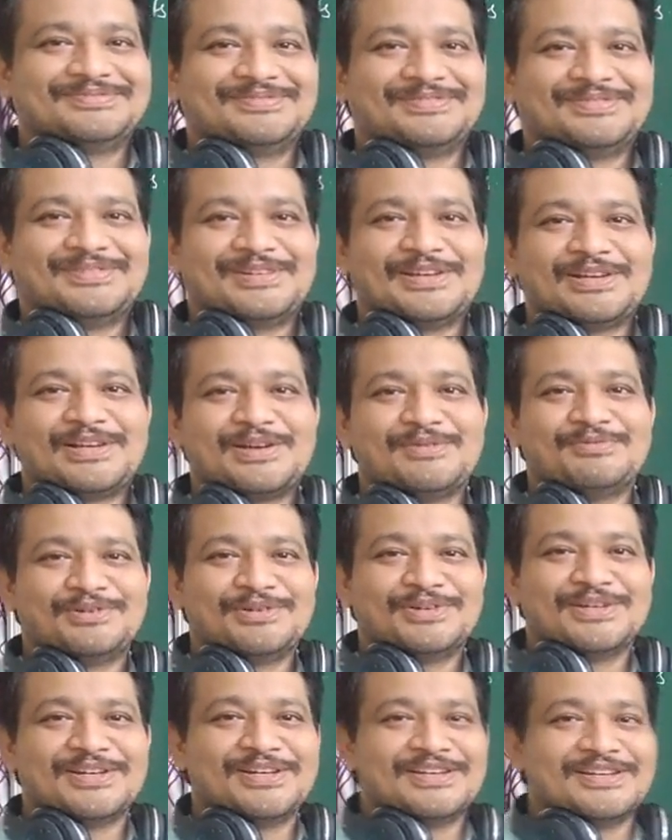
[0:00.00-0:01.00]
welcome to
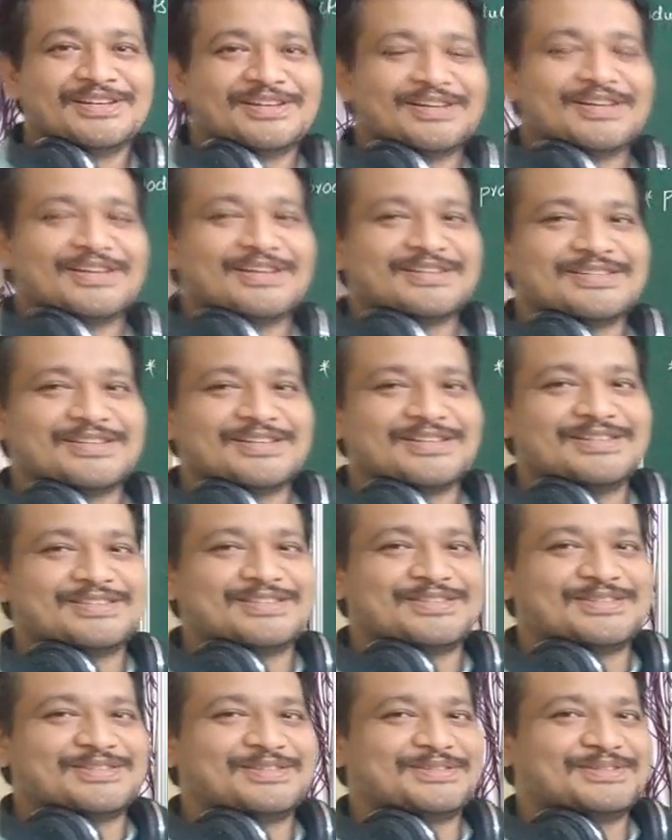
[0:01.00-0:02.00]
another
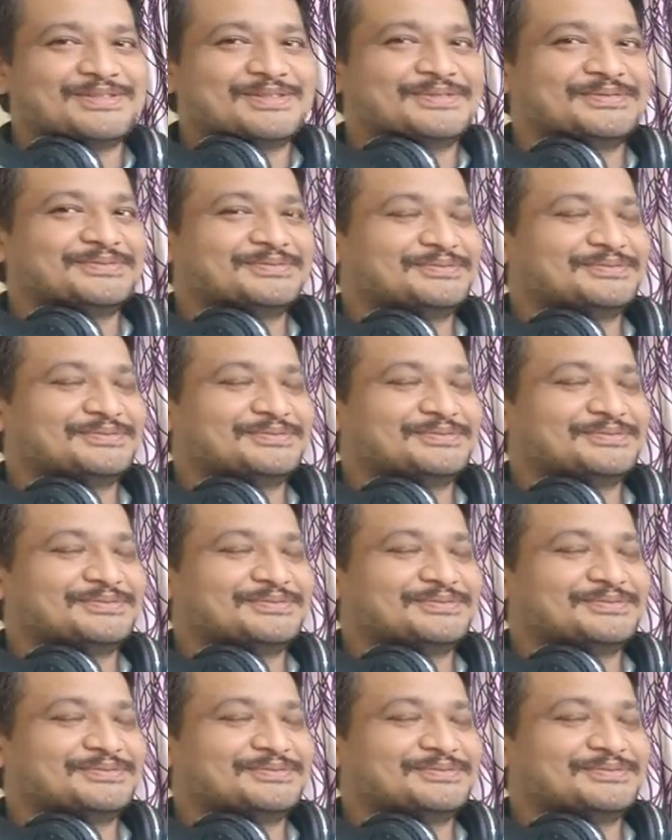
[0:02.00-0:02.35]
classes.